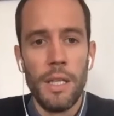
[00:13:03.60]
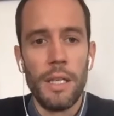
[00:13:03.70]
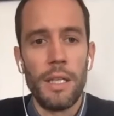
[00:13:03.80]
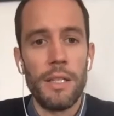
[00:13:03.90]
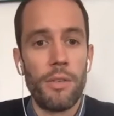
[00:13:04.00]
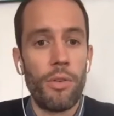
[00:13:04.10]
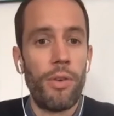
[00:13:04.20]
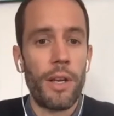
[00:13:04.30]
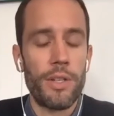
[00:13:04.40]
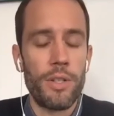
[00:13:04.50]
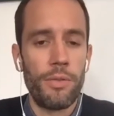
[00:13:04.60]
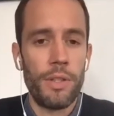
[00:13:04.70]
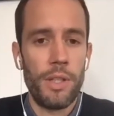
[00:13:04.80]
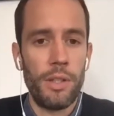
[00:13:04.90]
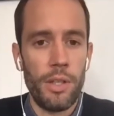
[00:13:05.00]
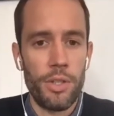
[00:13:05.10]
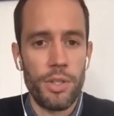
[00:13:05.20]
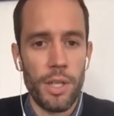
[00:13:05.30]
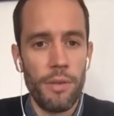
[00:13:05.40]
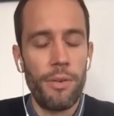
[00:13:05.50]
is a reflection of this
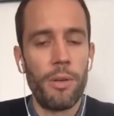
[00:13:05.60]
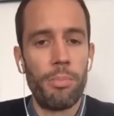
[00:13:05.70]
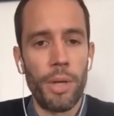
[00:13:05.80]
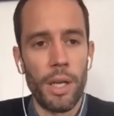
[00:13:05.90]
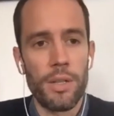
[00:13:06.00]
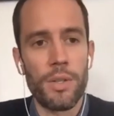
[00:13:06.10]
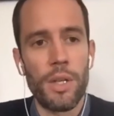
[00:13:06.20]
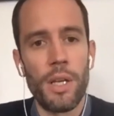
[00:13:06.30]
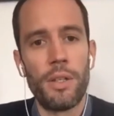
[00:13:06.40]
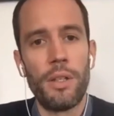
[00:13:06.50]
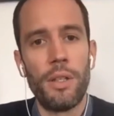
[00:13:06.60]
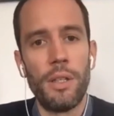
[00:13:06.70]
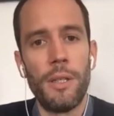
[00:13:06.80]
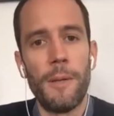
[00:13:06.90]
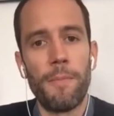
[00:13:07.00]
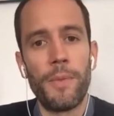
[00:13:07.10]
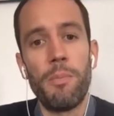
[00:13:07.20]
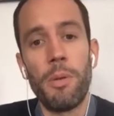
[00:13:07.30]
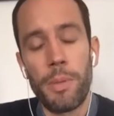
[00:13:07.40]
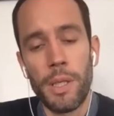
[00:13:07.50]
interagency effort, bringing together
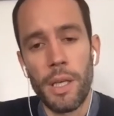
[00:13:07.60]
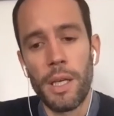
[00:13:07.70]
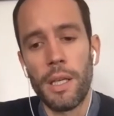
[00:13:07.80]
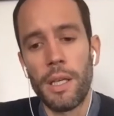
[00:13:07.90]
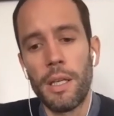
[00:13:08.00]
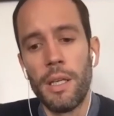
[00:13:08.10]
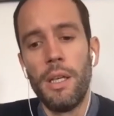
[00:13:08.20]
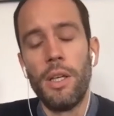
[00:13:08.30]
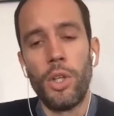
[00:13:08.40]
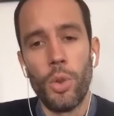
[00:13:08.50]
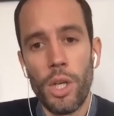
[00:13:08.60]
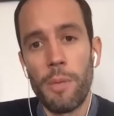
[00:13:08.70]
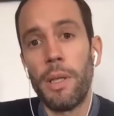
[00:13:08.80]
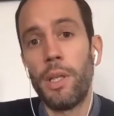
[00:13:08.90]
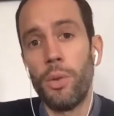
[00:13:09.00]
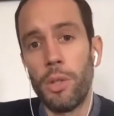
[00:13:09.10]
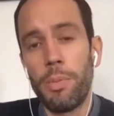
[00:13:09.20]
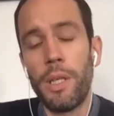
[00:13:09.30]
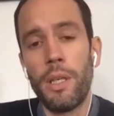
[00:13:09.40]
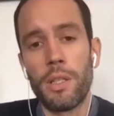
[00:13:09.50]
DBPA, UNEP, and
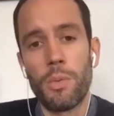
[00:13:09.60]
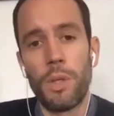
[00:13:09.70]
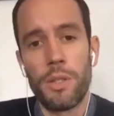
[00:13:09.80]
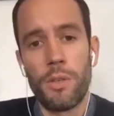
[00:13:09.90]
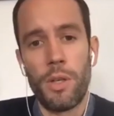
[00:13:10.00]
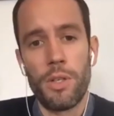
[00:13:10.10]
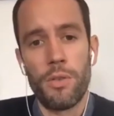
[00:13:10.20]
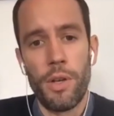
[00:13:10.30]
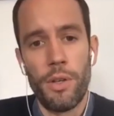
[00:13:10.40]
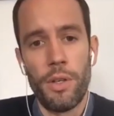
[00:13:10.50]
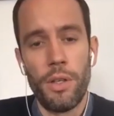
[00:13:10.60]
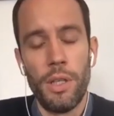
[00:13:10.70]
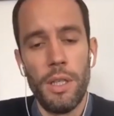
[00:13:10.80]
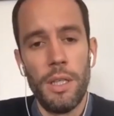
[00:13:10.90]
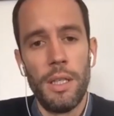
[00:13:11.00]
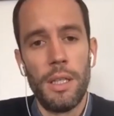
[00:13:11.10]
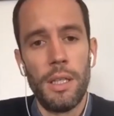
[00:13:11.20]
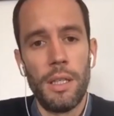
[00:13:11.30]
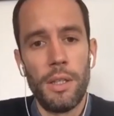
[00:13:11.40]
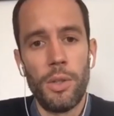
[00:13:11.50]
UNDP, as well as a range of other
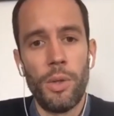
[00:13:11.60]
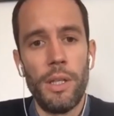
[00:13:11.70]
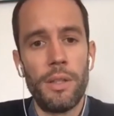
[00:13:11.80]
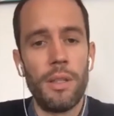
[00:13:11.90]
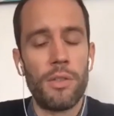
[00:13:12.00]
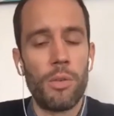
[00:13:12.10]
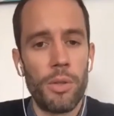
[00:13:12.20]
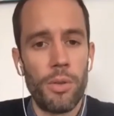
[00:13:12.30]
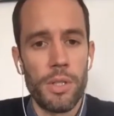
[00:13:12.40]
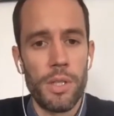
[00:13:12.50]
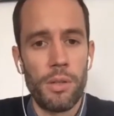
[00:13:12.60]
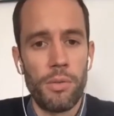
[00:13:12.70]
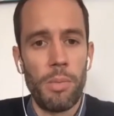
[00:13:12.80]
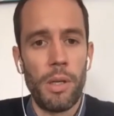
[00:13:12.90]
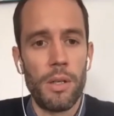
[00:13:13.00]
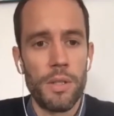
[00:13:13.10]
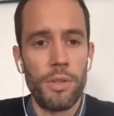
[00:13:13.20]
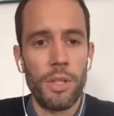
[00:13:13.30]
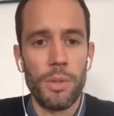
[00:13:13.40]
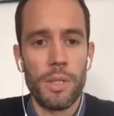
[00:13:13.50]
UN entities from across the three pillars of
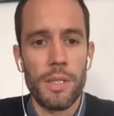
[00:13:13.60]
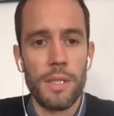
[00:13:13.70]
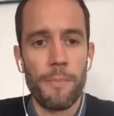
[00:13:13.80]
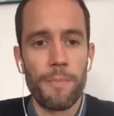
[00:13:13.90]
the UN system.